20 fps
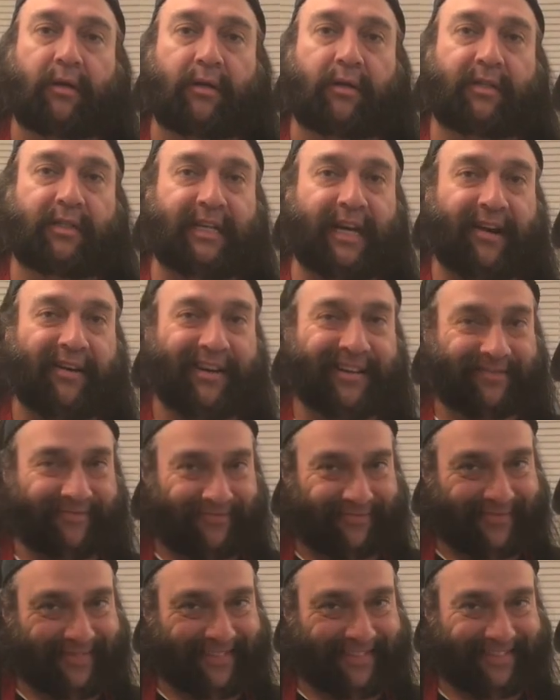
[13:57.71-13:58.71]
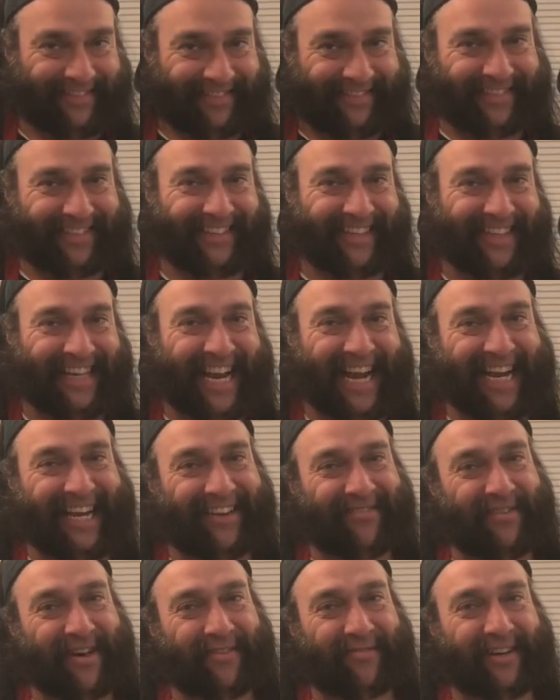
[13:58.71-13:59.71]
Sherry, thank
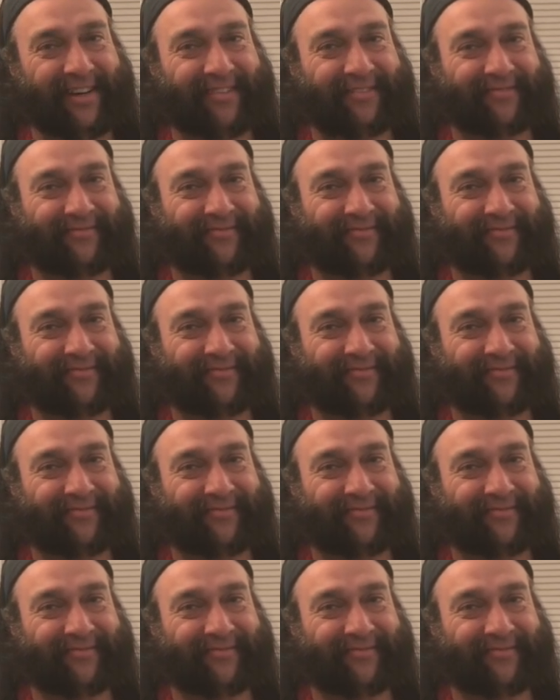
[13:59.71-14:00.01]
you, baby.